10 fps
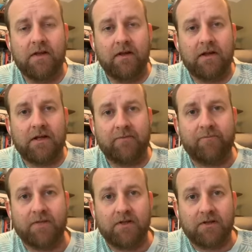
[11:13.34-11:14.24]

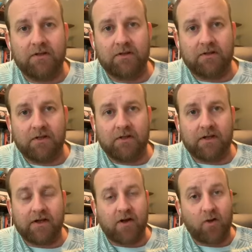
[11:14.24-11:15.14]

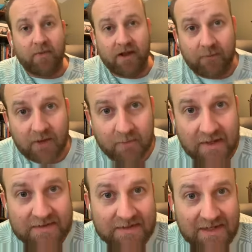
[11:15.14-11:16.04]
Oh man, I'm going to
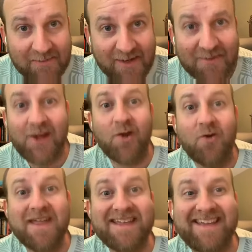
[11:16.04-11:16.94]
mess this name up.
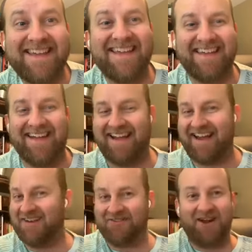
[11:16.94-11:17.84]
Loic.
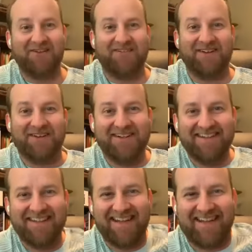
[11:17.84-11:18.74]
I know Rockefeller.
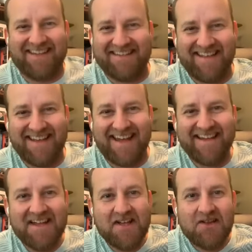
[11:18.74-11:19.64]
I can say
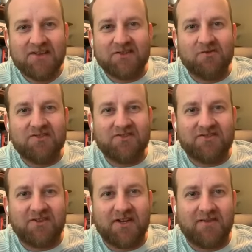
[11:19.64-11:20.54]
that. So would you
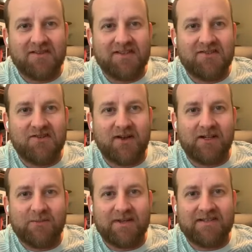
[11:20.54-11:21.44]
start a conversation
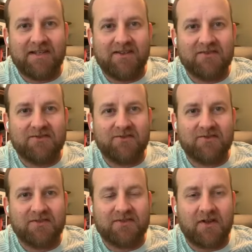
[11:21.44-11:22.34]
directly by saying that your
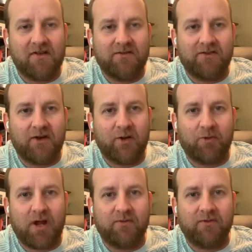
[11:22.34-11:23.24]
solution solves the target
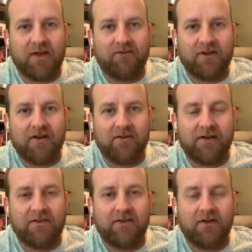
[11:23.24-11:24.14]
problems without trying to
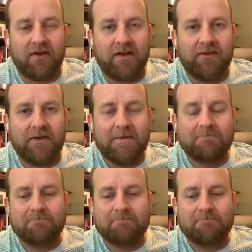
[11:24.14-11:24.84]
arouse curiosity?